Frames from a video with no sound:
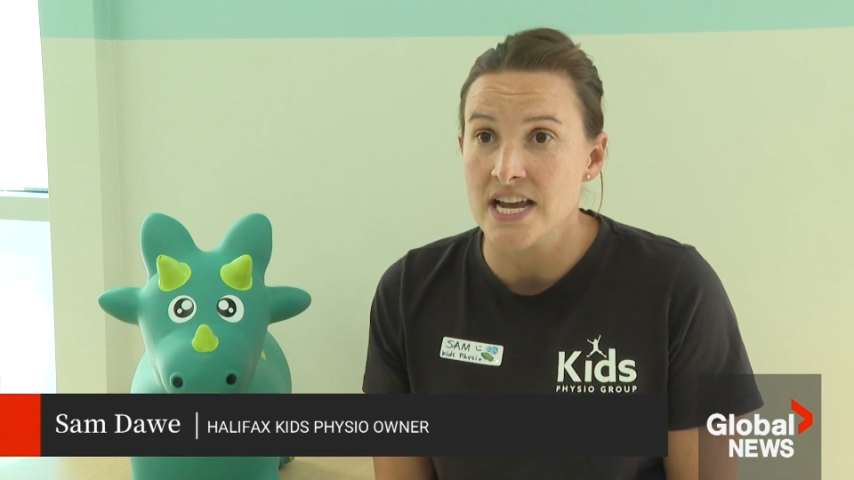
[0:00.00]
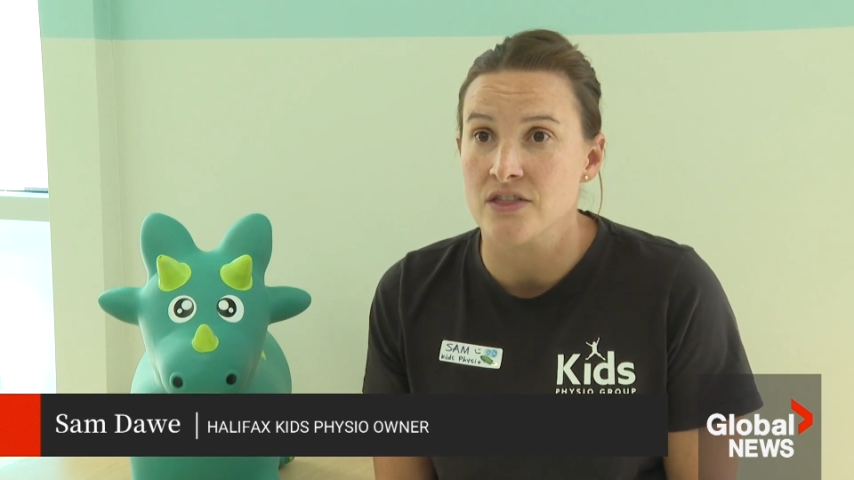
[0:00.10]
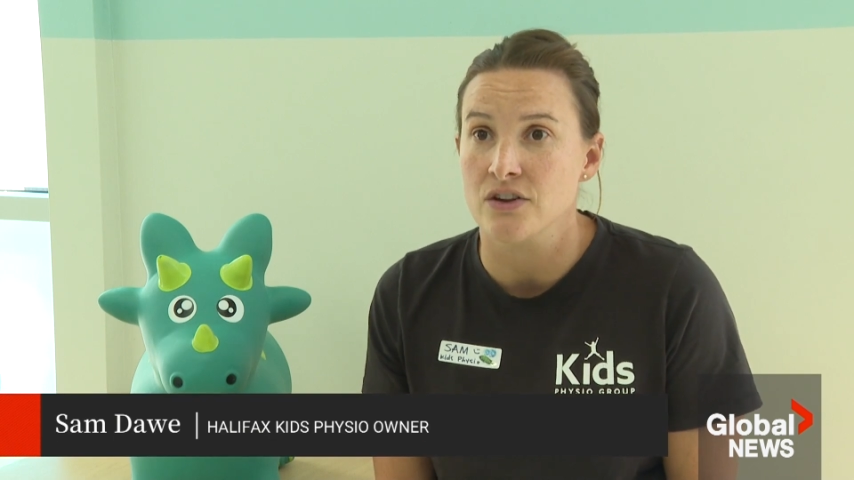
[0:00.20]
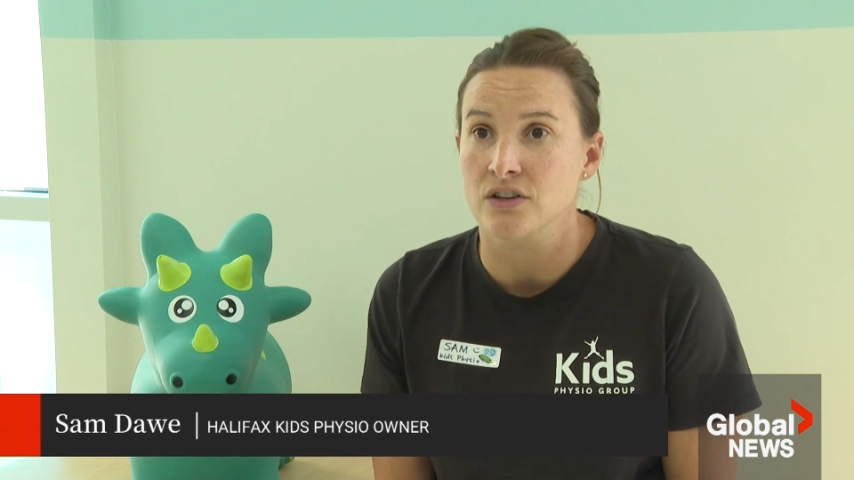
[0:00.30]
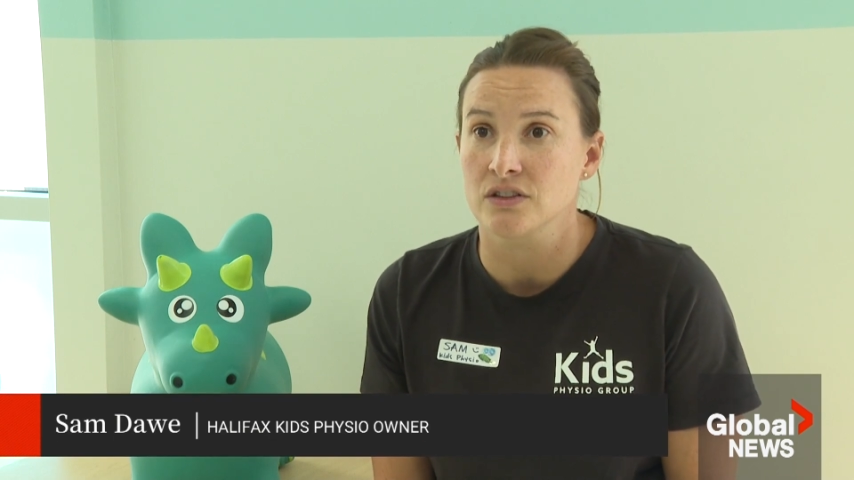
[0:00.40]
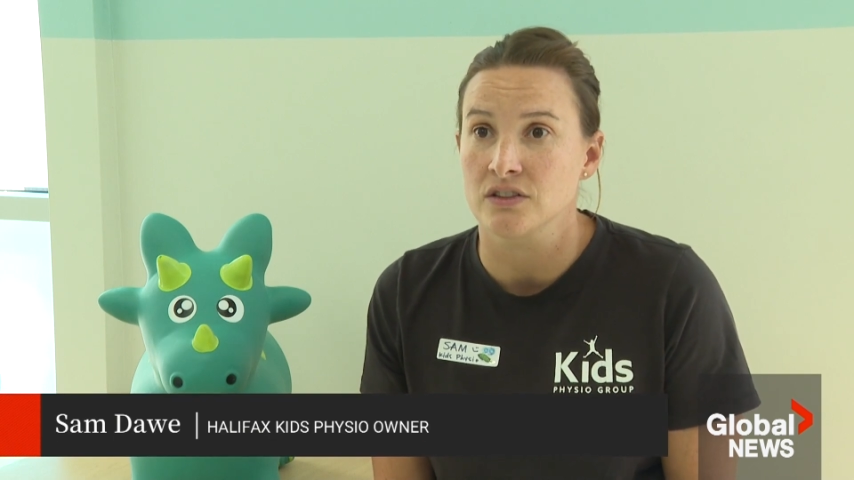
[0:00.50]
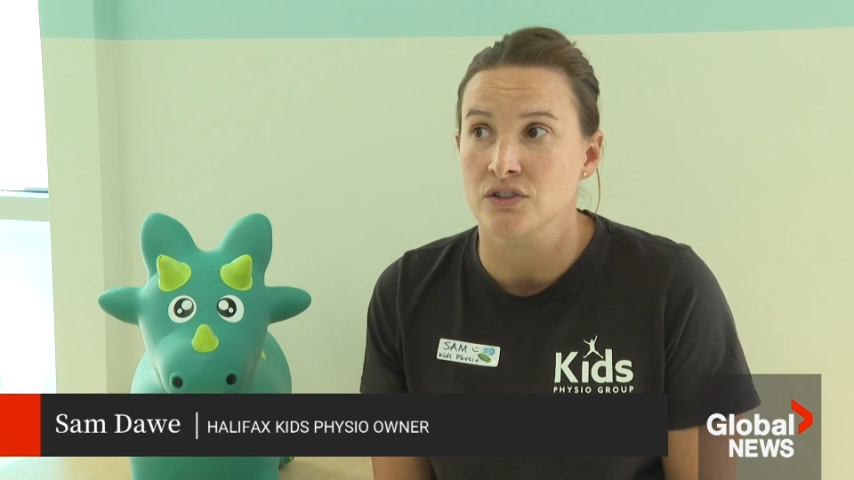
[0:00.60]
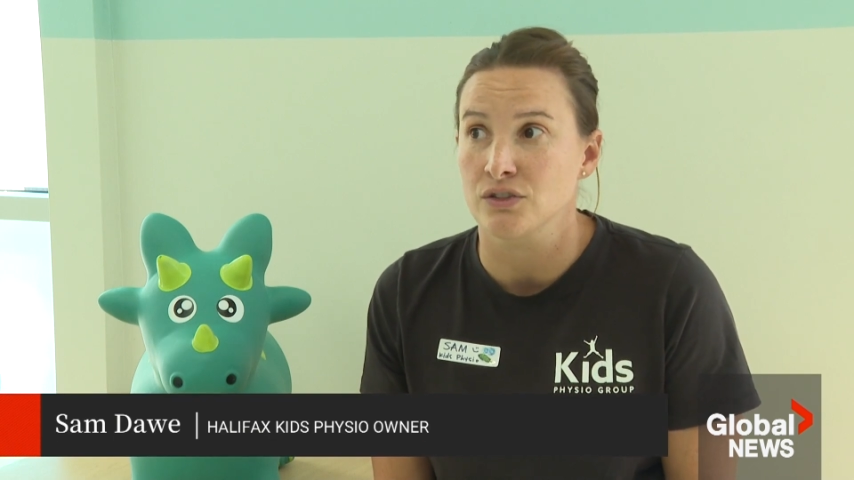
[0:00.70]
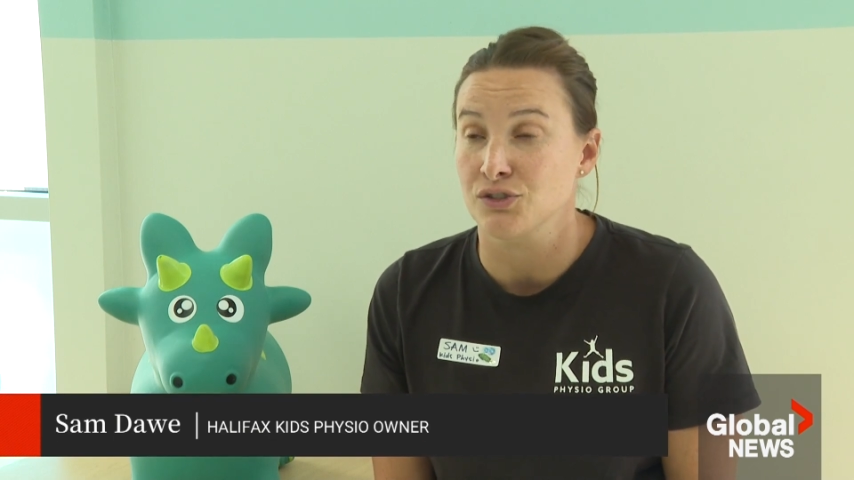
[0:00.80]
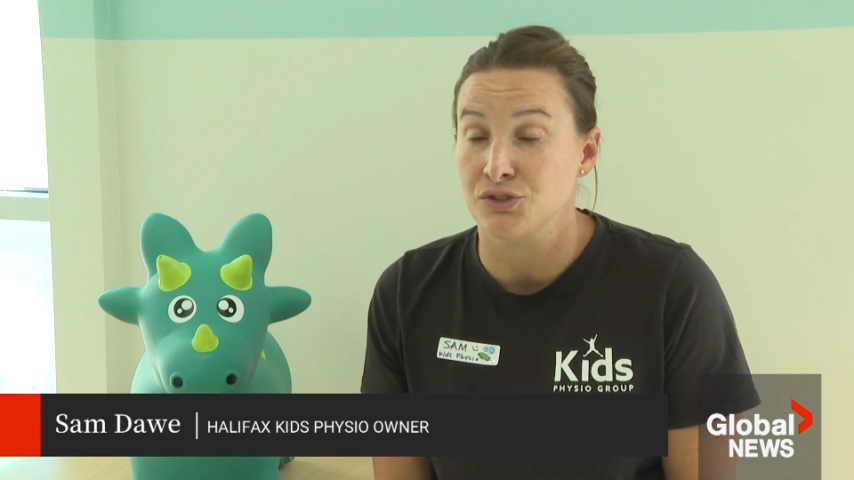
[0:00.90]
and their
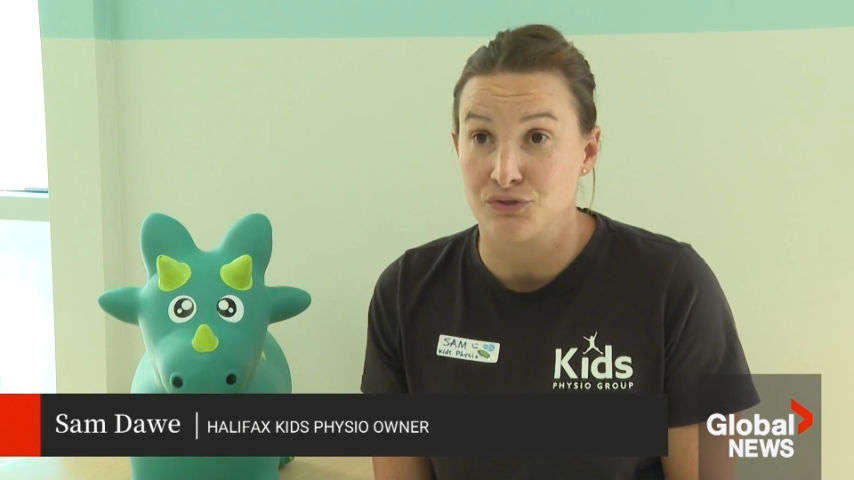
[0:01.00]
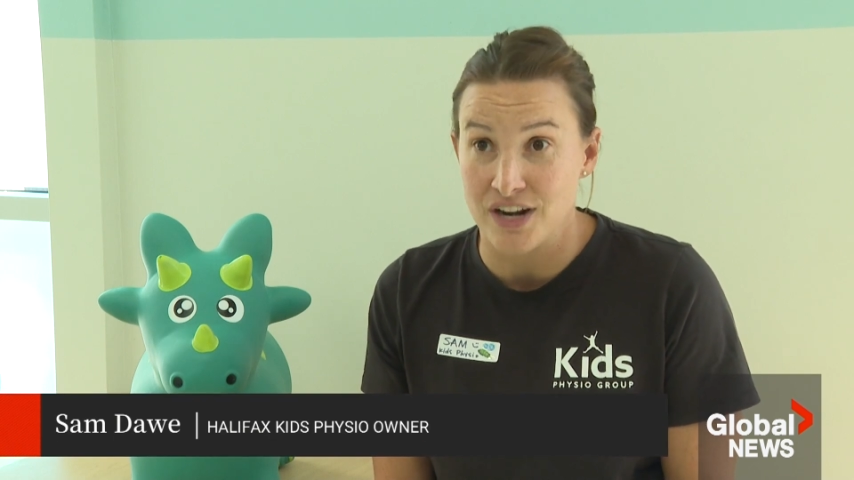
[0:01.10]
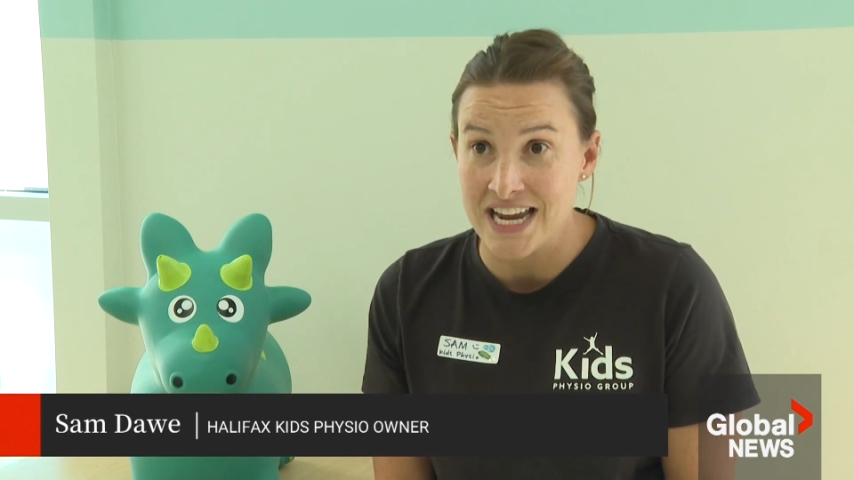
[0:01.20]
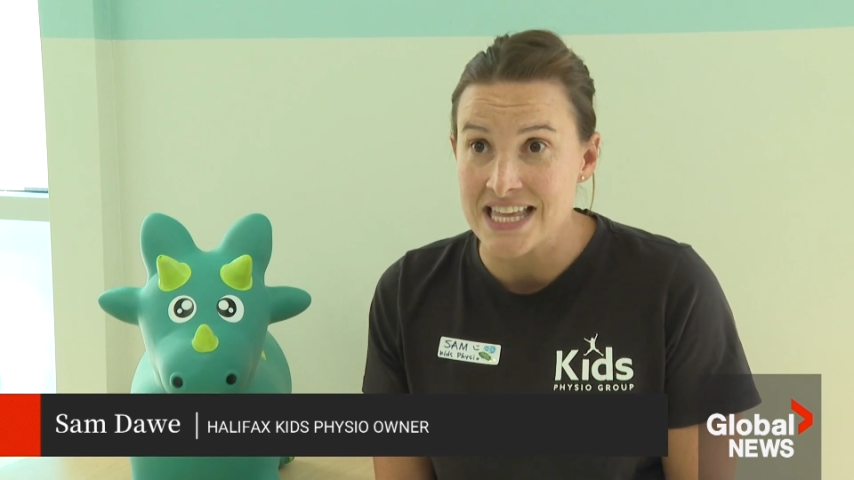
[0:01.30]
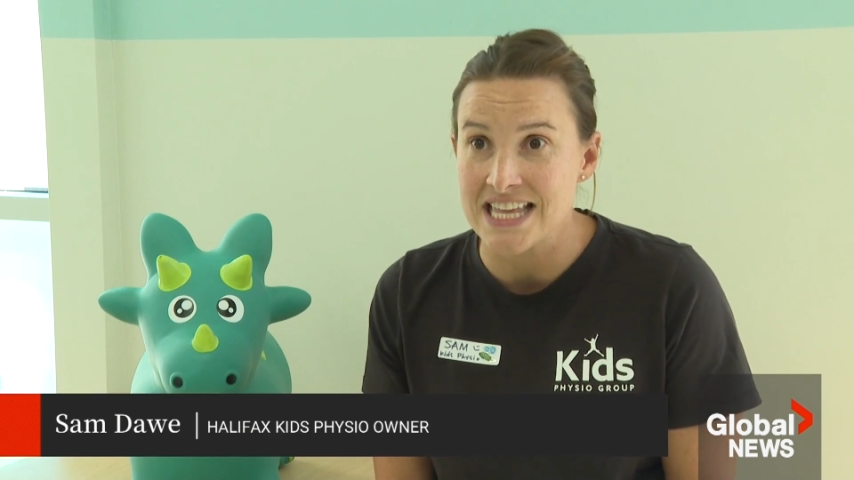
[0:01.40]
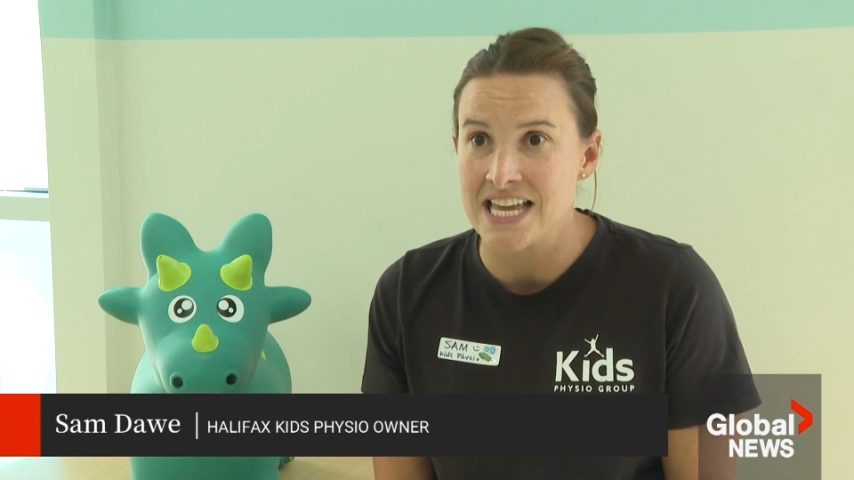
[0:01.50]
their strength